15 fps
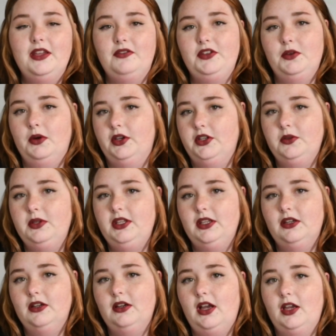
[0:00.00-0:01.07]
If you are new
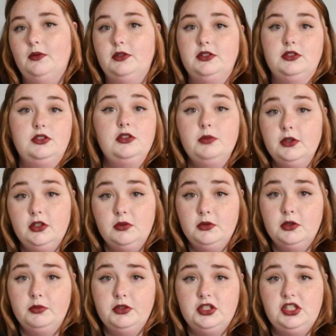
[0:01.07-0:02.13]
here, I would super
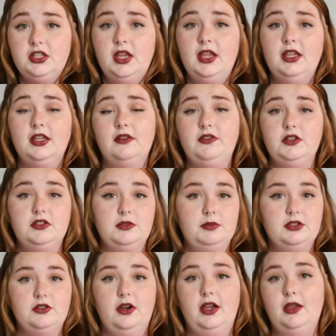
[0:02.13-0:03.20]
duper appreciate if you
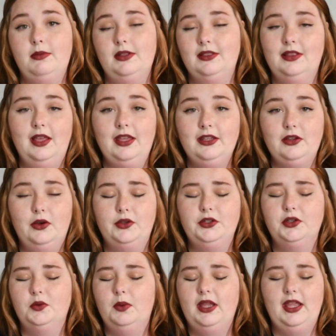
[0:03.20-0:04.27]
subscribe and like on
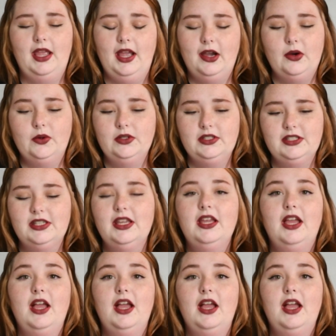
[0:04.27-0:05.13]
your way out.